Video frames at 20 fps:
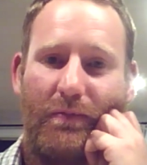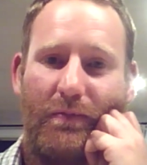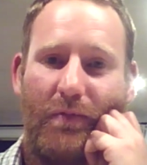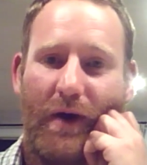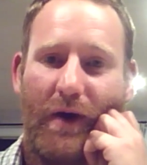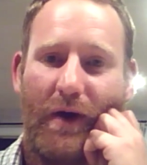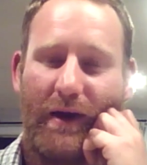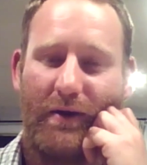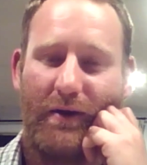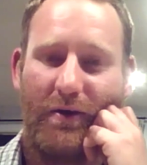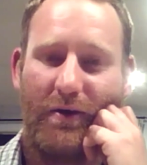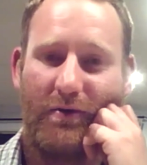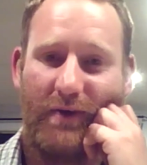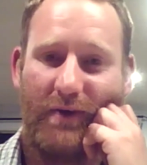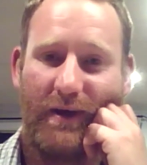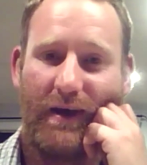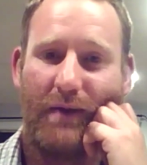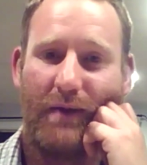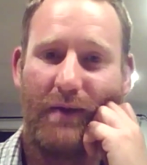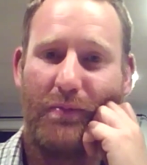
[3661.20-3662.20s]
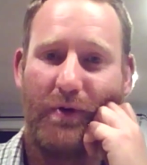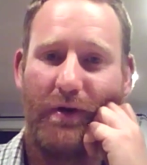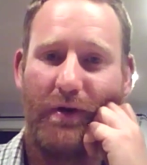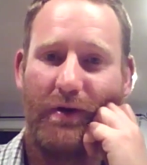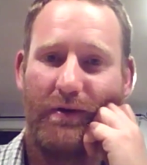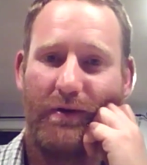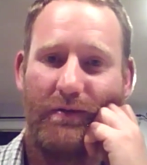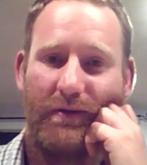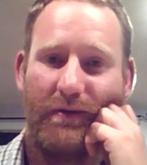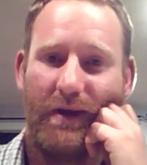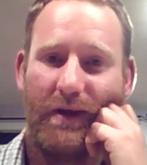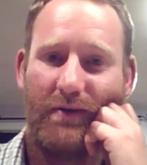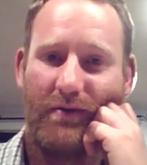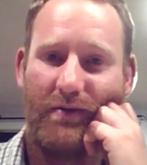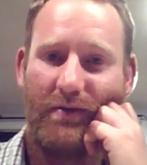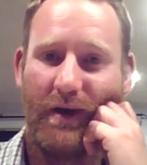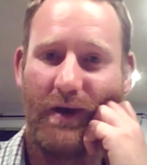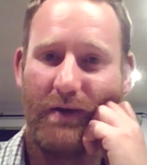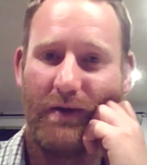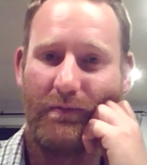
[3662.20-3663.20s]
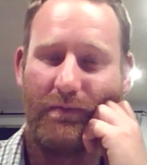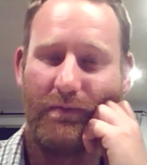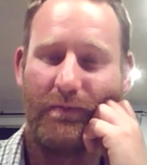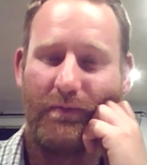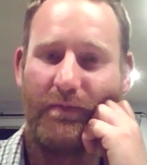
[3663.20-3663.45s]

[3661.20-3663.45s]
I can usually get pretty good density at